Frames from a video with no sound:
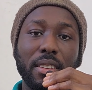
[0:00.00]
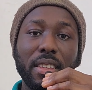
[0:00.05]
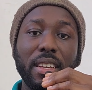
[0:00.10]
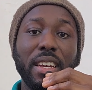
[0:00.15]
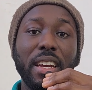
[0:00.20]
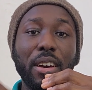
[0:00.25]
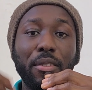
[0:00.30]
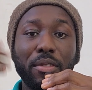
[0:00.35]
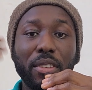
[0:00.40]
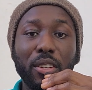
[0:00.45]

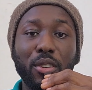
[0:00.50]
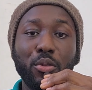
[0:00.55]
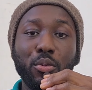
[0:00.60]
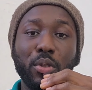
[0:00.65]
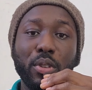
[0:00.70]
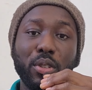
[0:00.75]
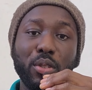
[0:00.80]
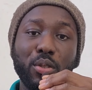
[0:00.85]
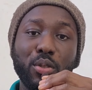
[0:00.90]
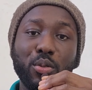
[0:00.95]
Then after
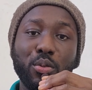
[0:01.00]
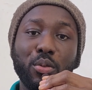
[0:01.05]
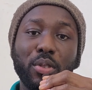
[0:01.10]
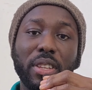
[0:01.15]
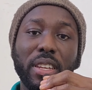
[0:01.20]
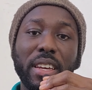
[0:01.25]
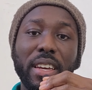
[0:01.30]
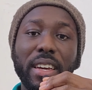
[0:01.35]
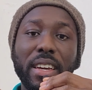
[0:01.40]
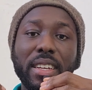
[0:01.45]
doing so,
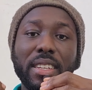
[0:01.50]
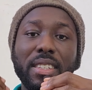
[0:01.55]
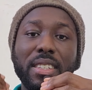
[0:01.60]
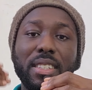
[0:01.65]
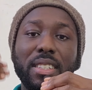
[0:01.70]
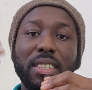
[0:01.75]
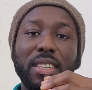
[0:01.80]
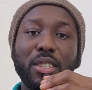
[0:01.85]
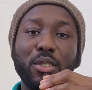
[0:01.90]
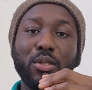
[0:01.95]
they get
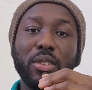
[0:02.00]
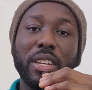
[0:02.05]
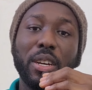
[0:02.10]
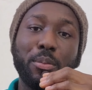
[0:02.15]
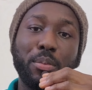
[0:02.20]
into the